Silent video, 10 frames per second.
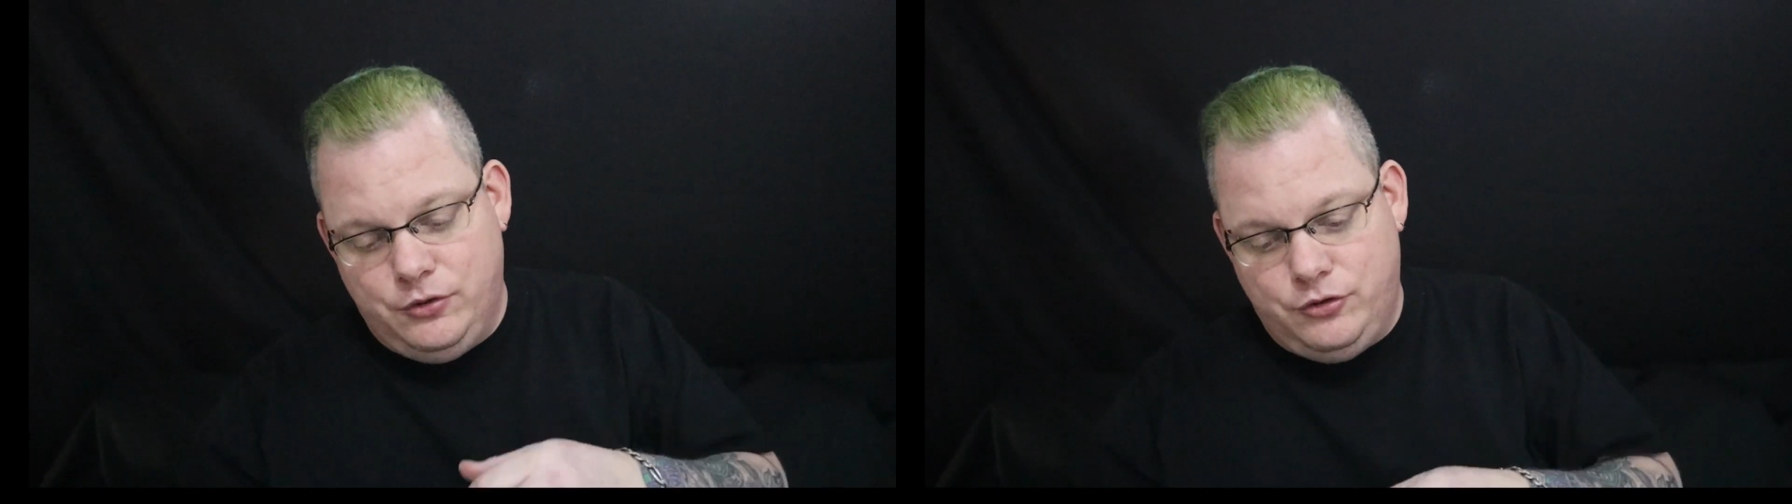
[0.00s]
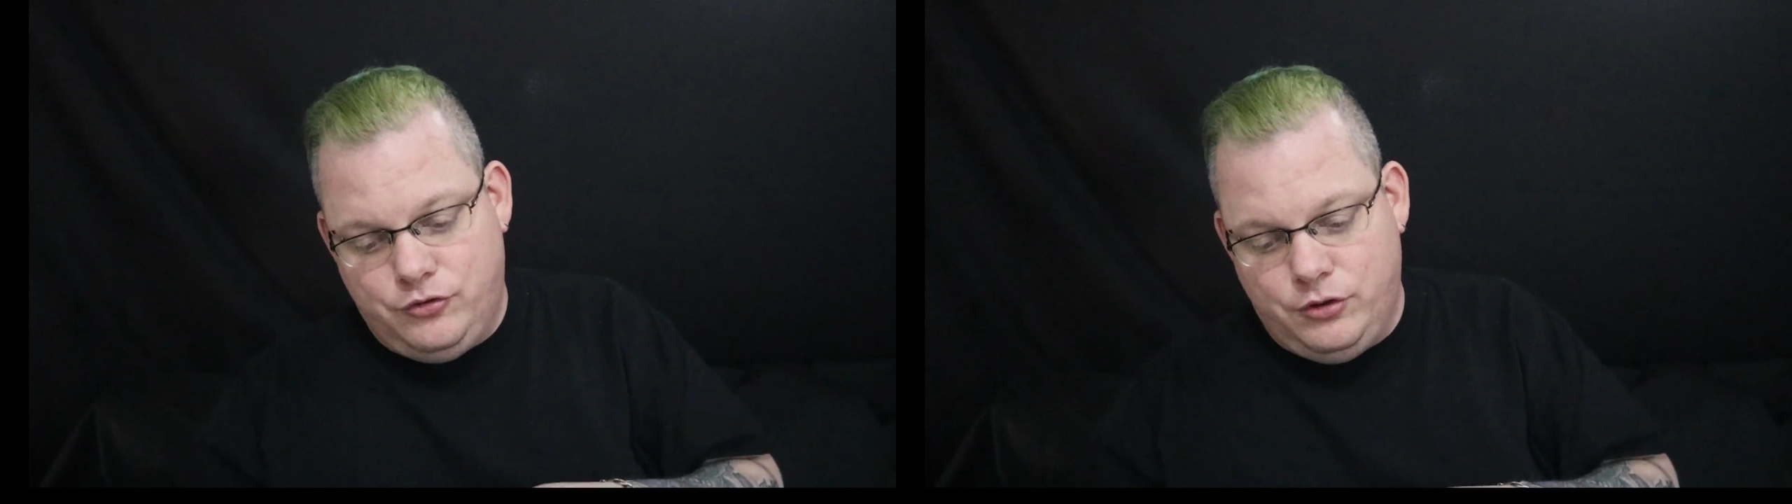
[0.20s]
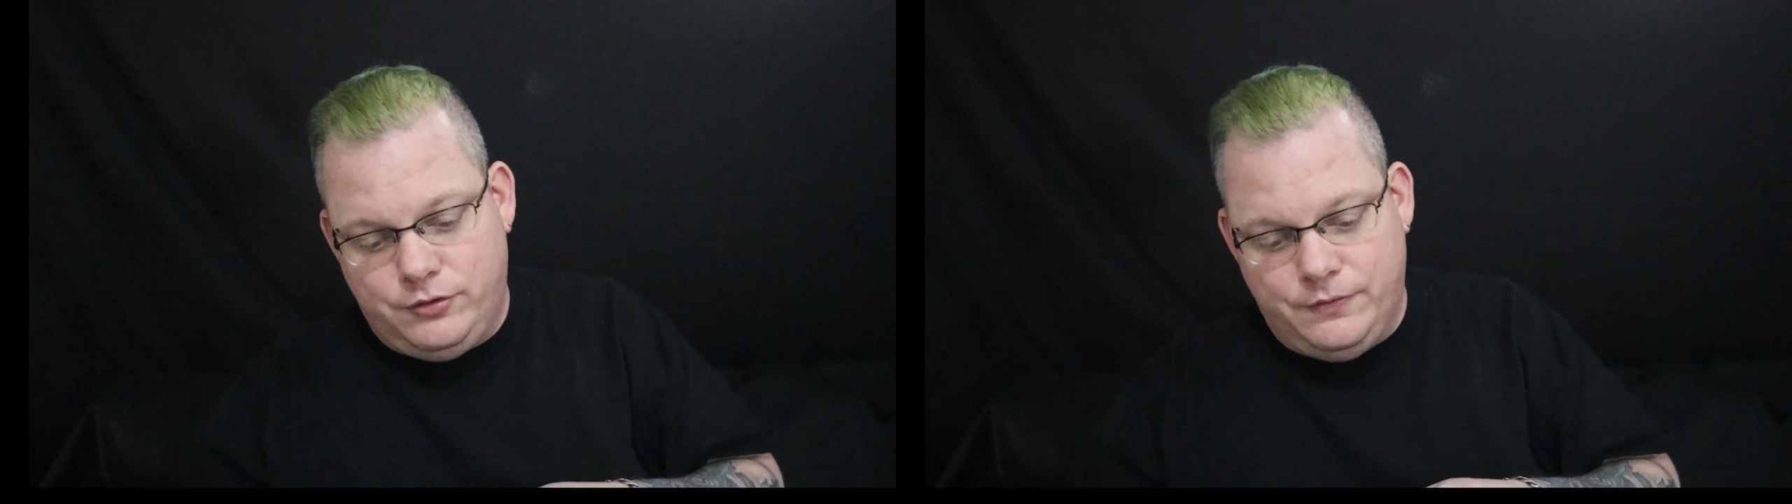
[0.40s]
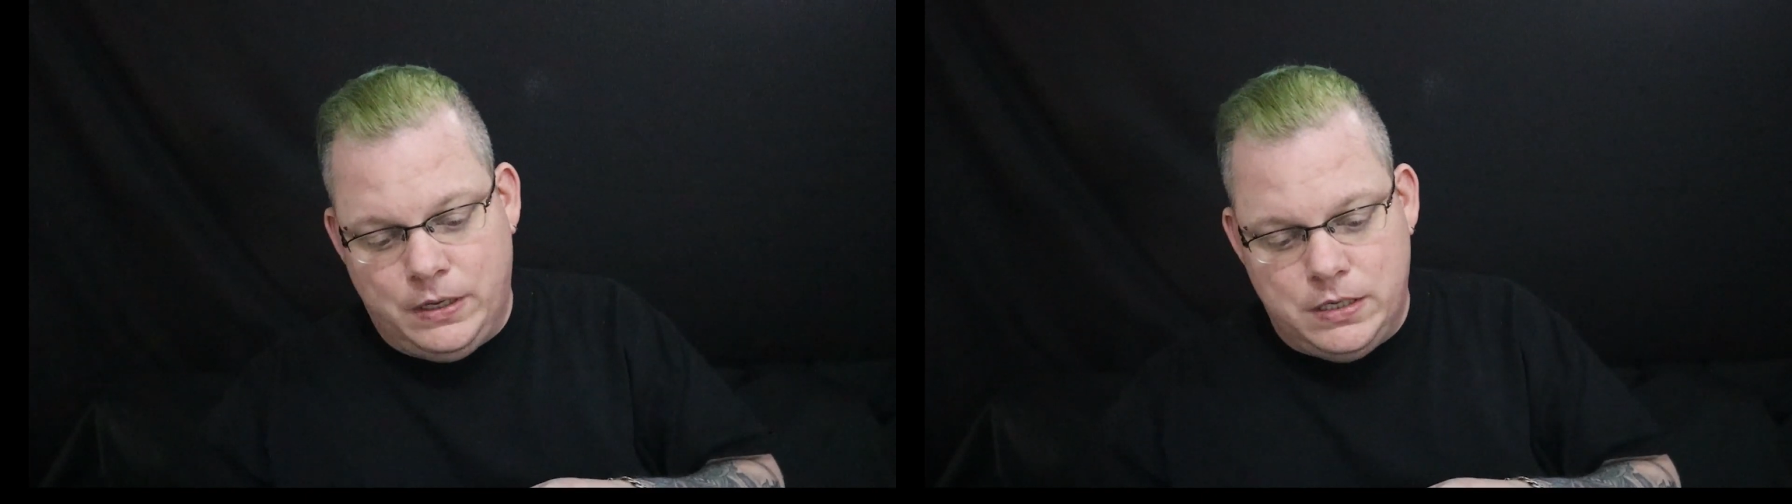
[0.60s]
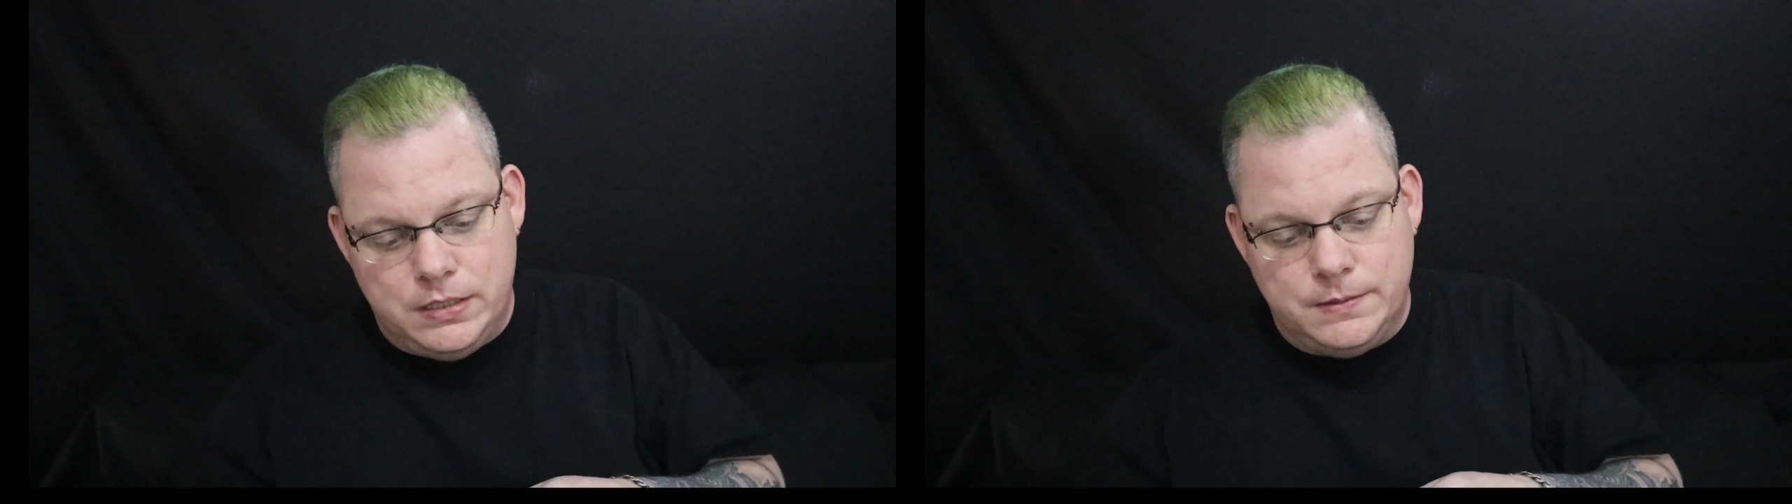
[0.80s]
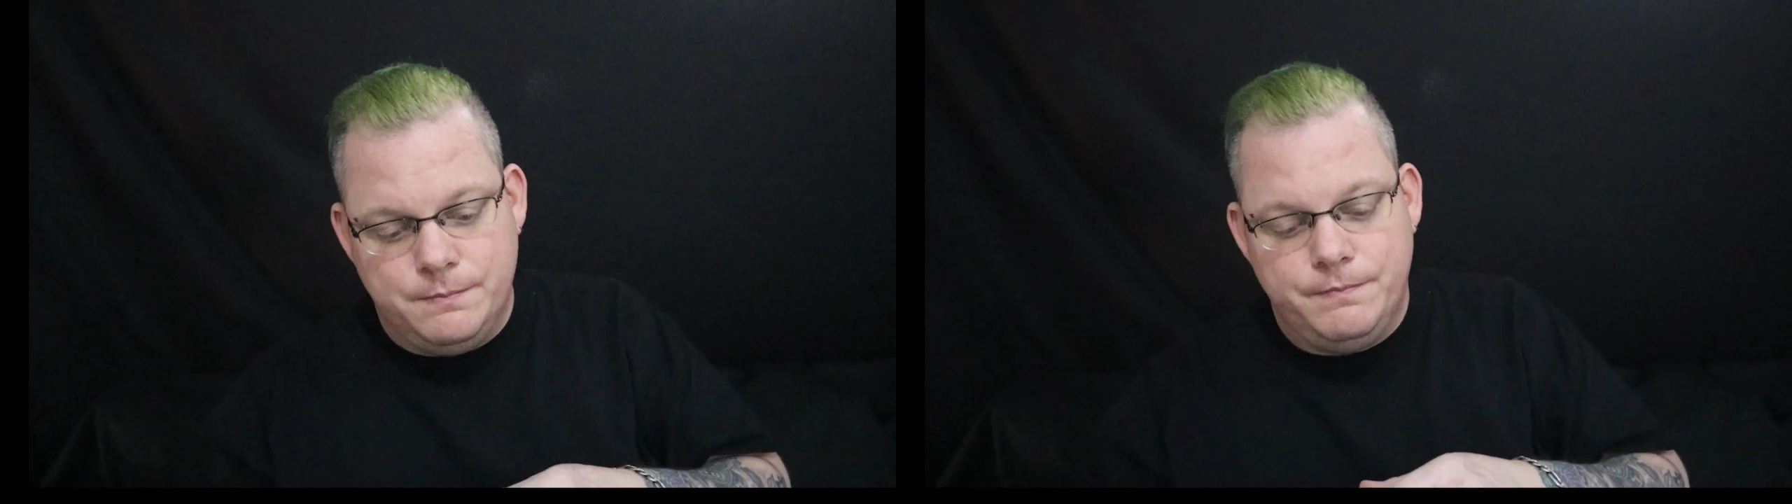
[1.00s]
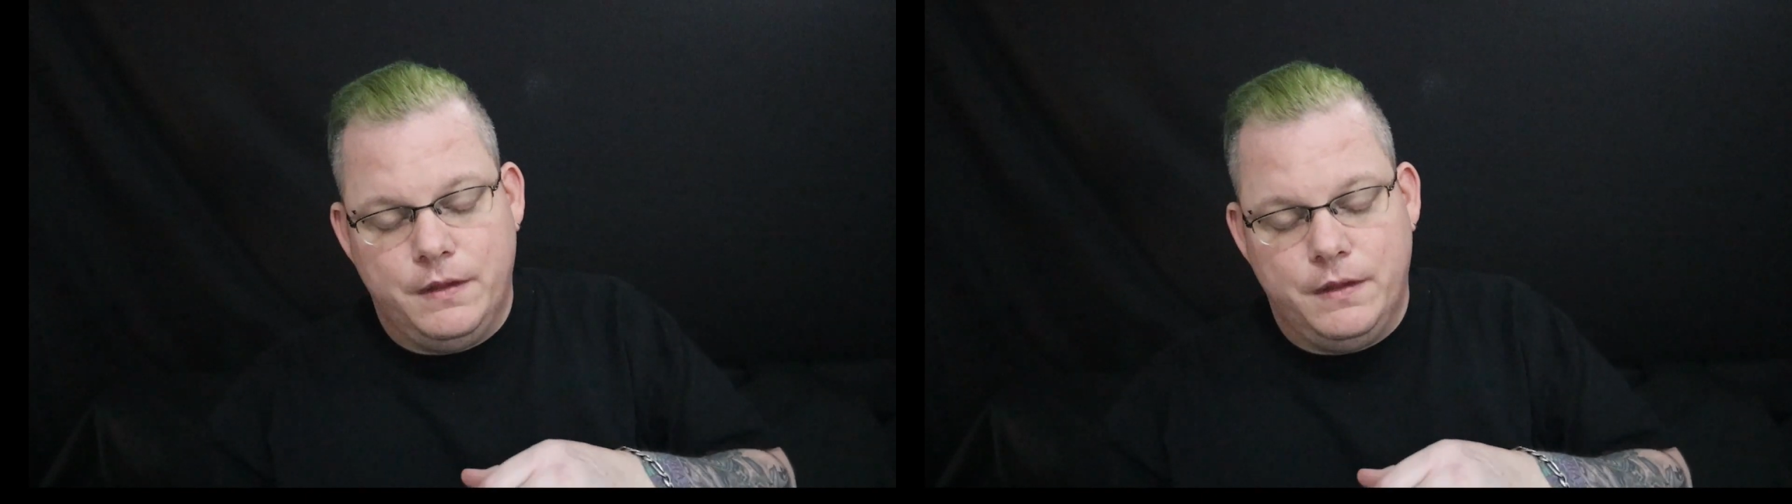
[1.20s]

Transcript: you to Joseph Ong,